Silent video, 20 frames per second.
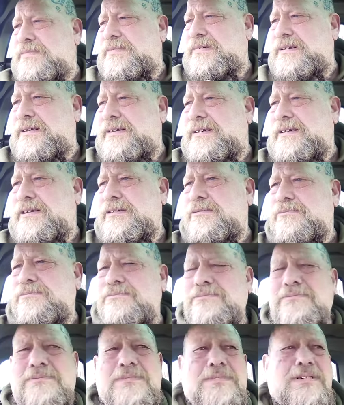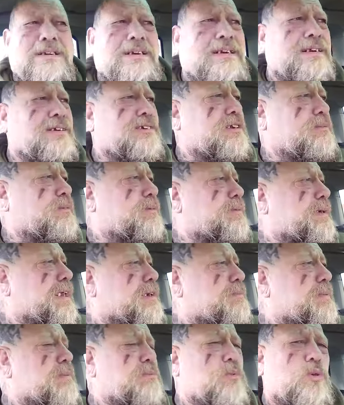Um, it is seems to get
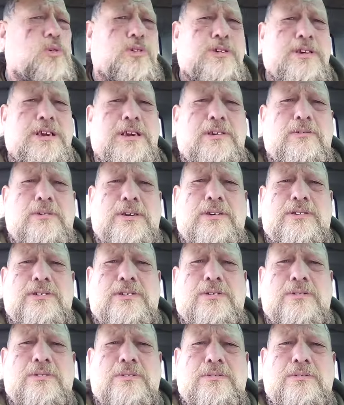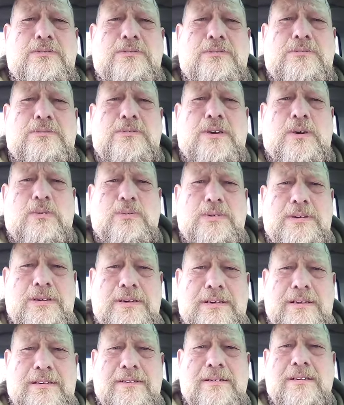a bit more serious round
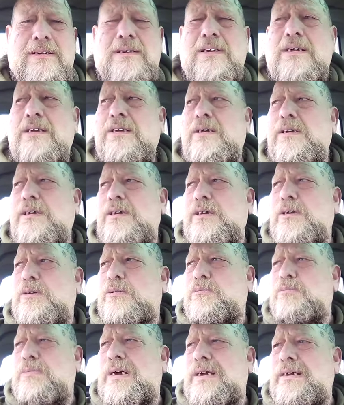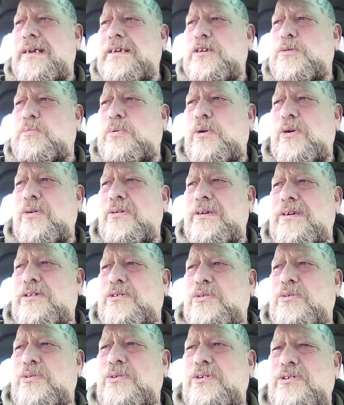here. My ex-partner
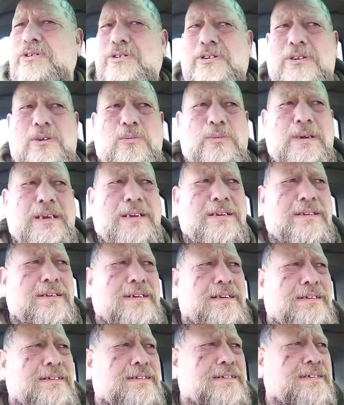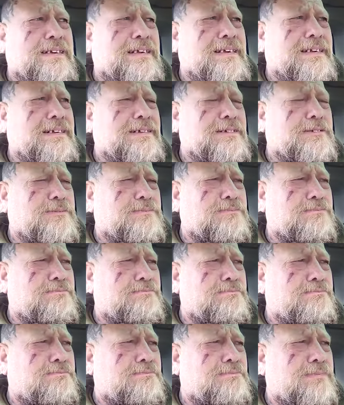told us the other week that um,
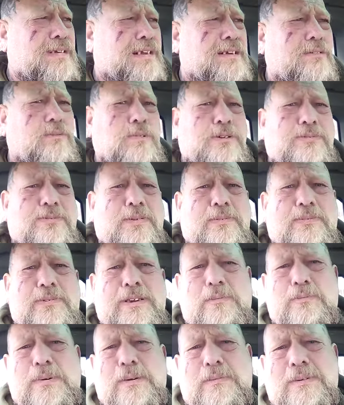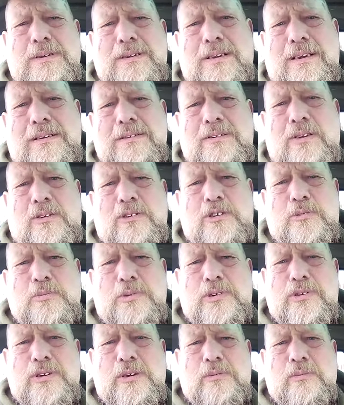and it was 58 people died in the hospital
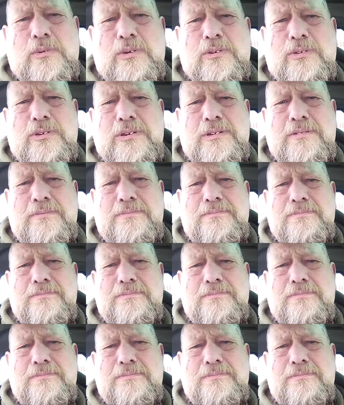she works in.